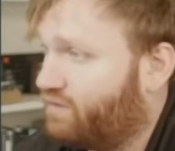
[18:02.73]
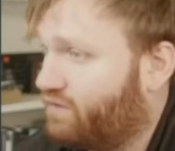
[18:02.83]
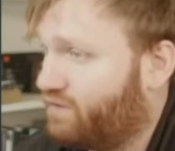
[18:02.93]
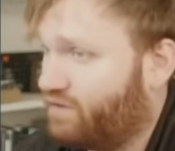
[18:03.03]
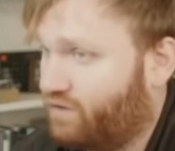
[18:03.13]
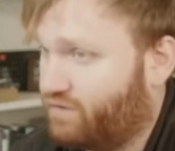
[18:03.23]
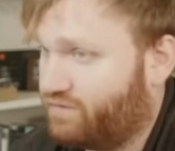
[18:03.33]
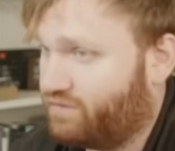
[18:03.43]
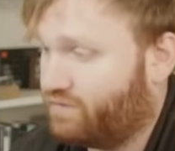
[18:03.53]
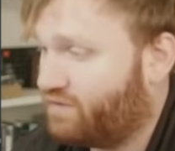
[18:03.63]
little
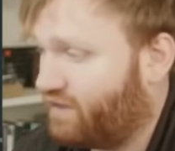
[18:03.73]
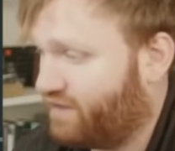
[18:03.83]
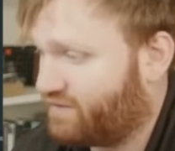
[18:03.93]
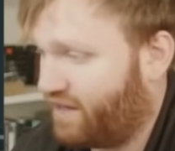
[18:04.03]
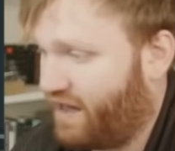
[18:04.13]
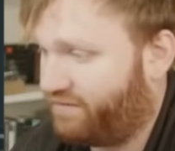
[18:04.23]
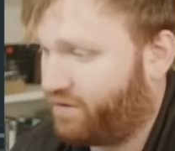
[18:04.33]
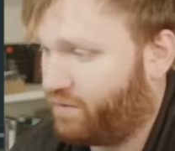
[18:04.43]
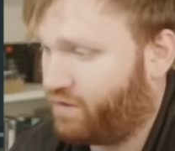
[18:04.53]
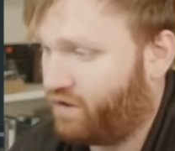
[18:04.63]
things I have
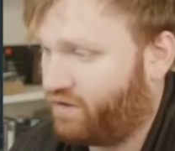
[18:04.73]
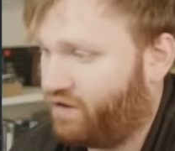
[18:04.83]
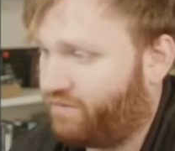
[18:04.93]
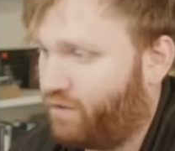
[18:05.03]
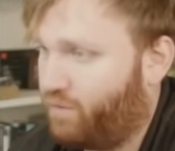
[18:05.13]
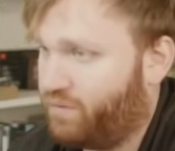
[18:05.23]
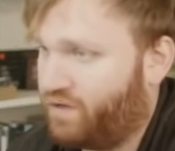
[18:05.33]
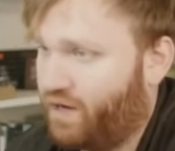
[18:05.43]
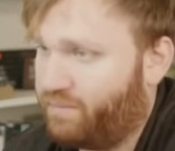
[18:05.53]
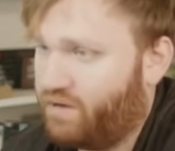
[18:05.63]
going on here. If I open it up,